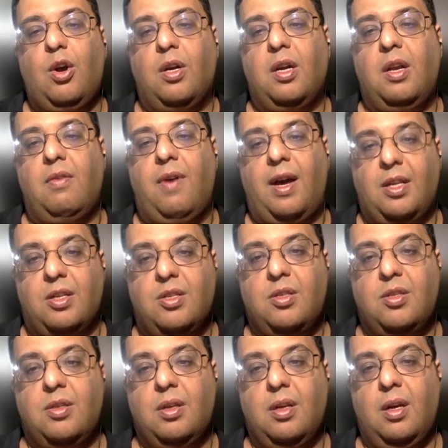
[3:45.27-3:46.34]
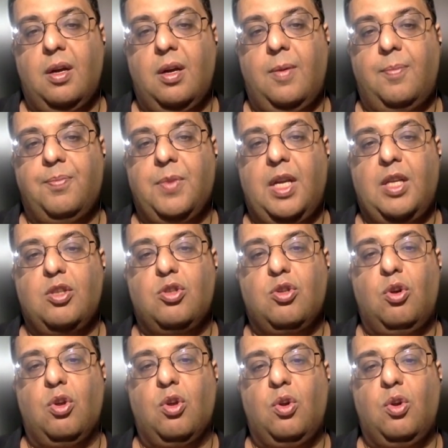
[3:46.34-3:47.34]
on device. It's